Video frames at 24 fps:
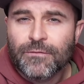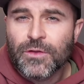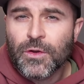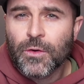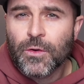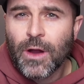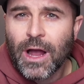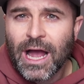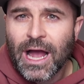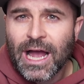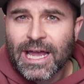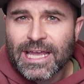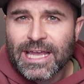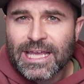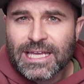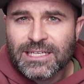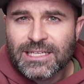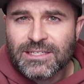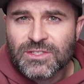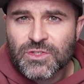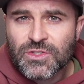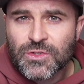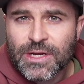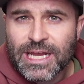your high E
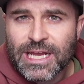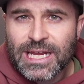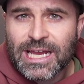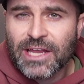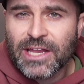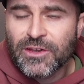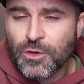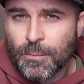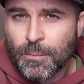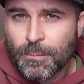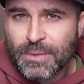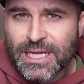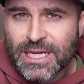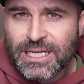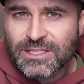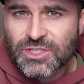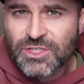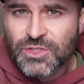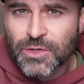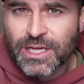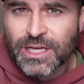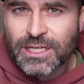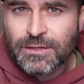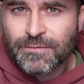string and your B
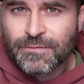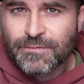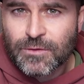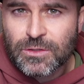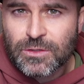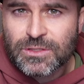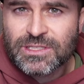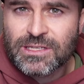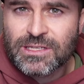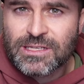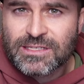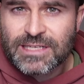string, the 1st and the